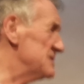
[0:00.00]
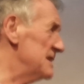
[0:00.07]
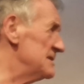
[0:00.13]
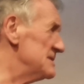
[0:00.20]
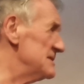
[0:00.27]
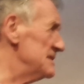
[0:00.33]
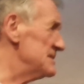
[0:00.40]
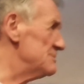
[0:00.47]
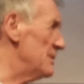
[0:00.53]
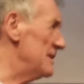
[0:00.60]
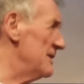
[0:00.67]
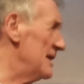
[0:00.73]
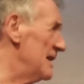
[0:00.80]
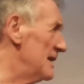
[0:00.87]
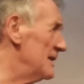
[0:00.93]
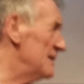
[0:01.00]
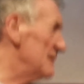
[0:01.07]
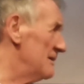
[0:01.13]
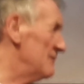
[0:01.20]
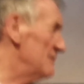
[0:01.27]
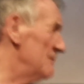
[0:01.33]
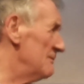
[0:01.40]
almost senseless by
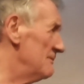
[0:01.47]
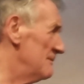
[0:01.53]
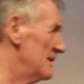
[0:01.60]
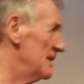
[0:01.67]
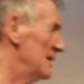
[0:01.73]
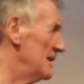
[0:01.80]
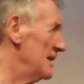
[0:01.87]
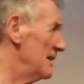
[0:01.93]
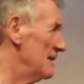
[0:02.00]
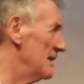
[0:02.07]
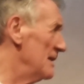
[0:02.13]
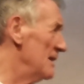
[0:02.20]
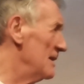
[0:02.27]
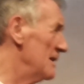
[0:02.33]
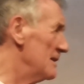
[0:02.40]
the end, really.